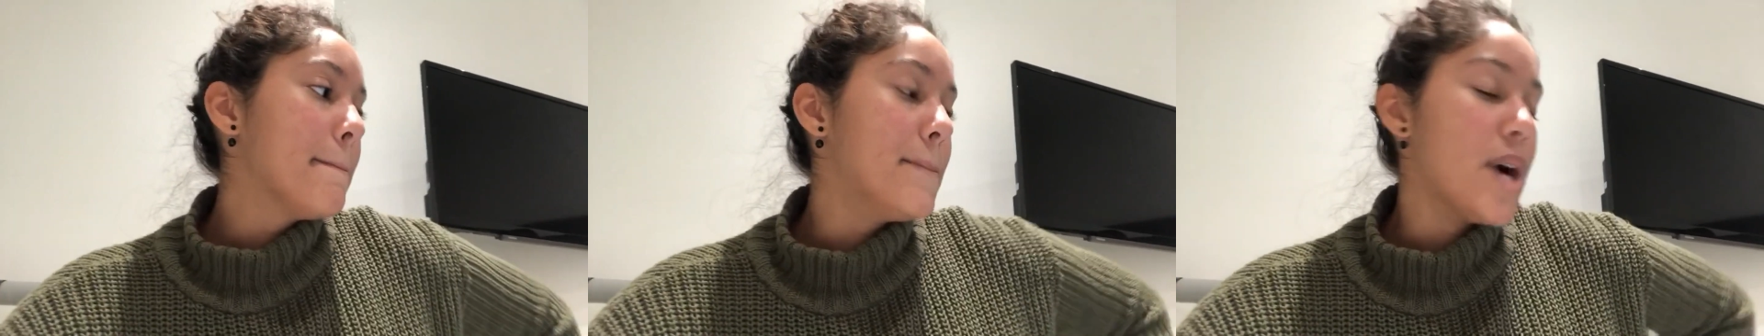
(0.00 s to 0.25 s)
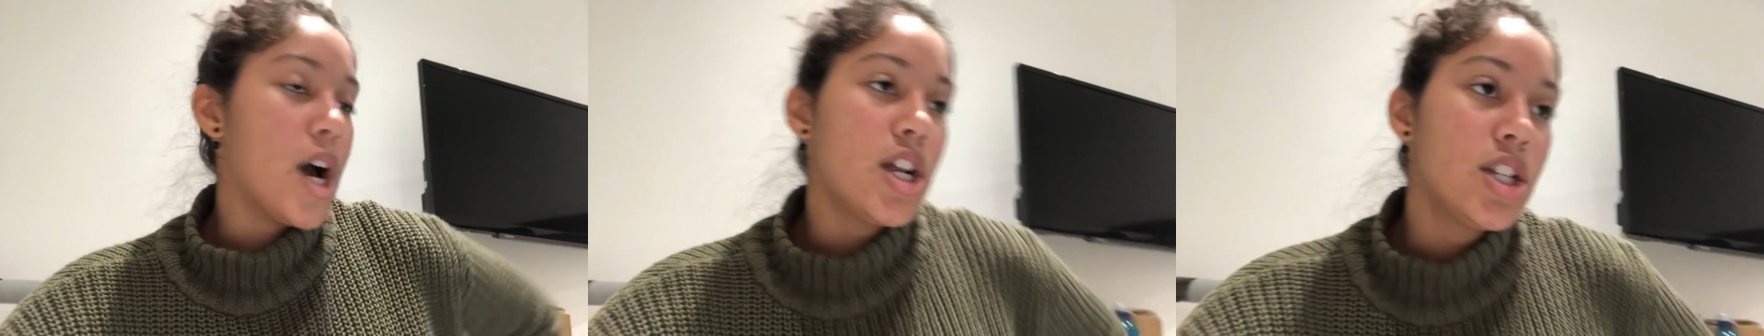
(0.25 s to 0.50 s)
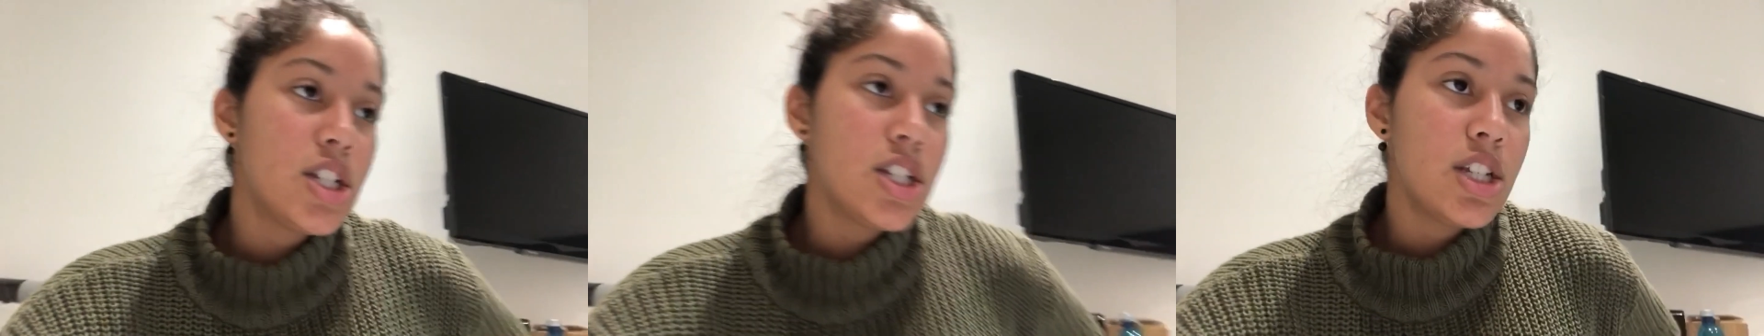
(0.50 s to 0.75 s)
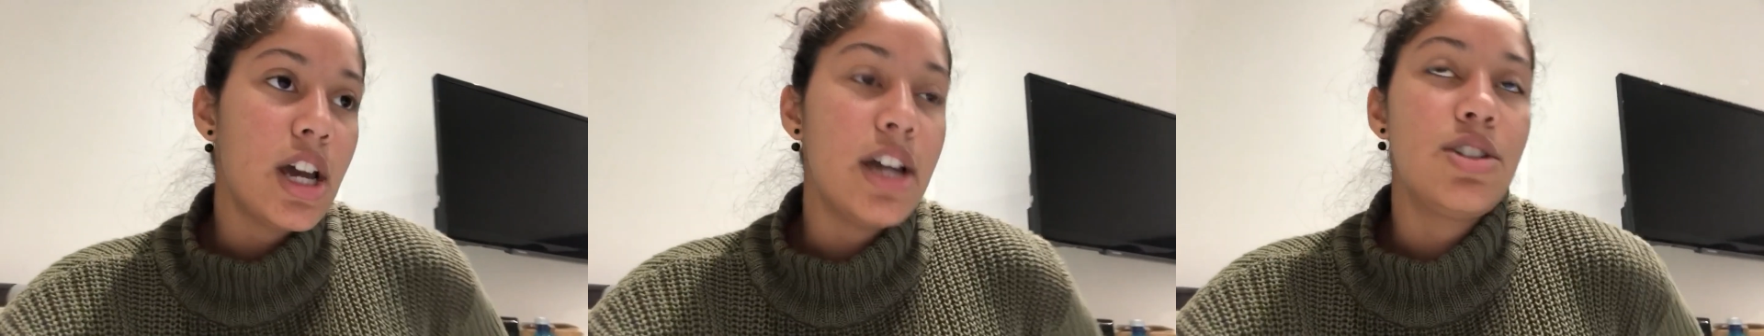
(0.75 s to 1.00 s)
But
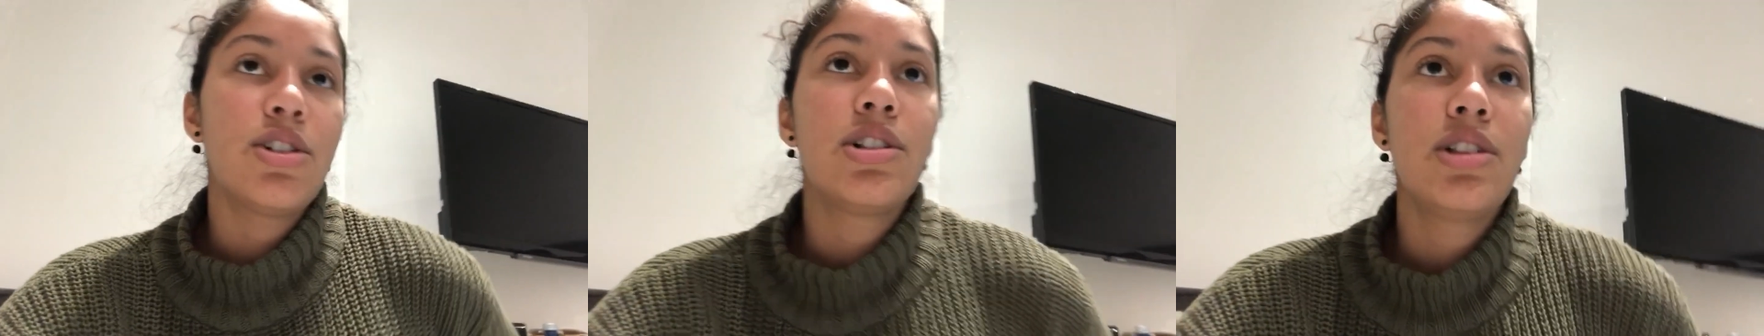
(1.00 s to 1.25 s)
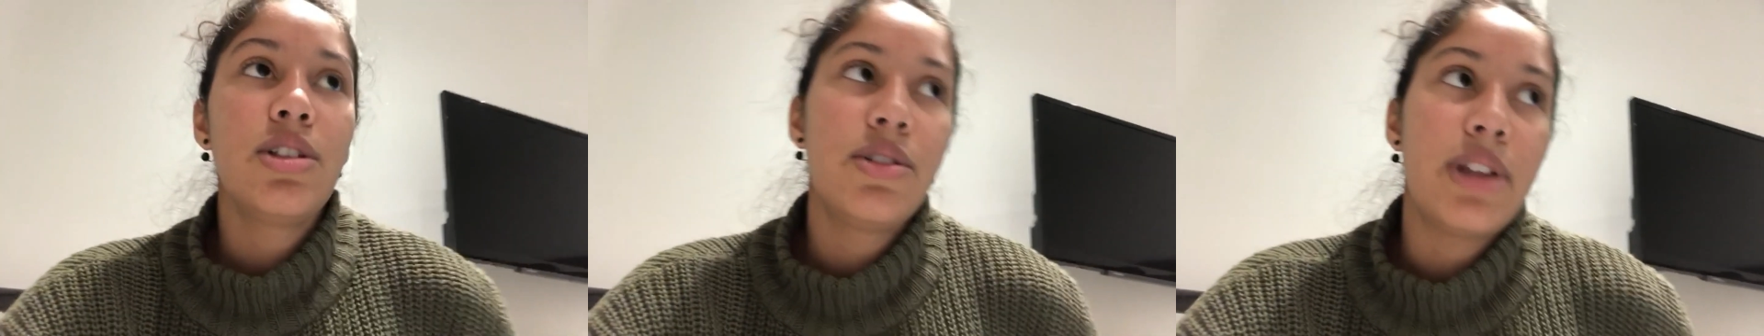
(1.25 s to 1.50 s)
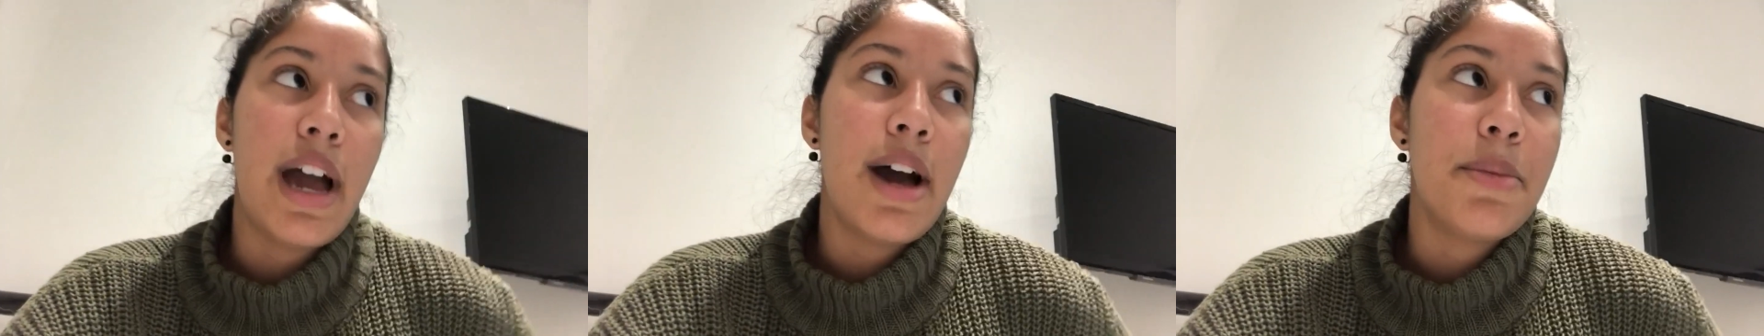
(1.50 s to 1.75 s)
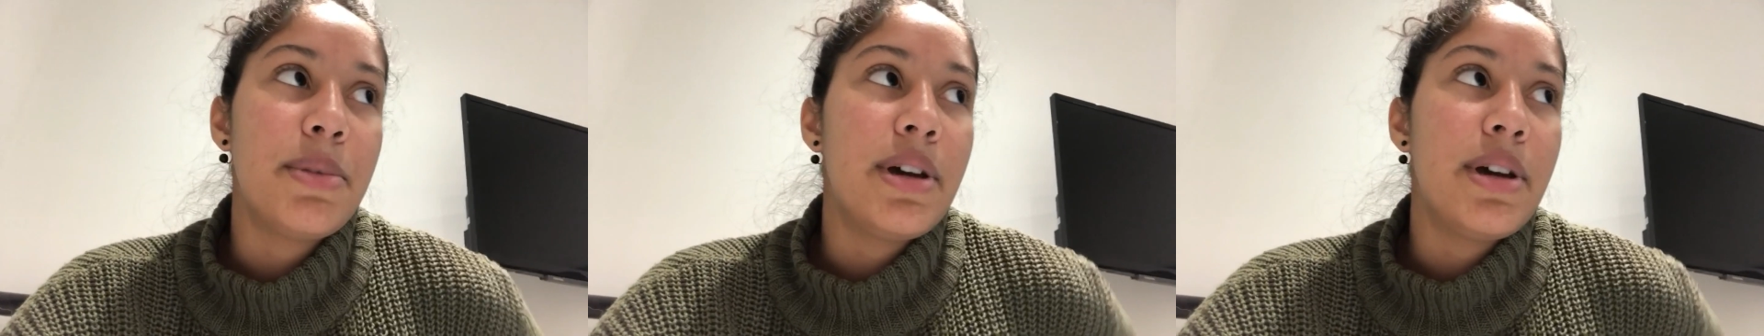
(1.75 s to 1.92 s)
I took a little nap,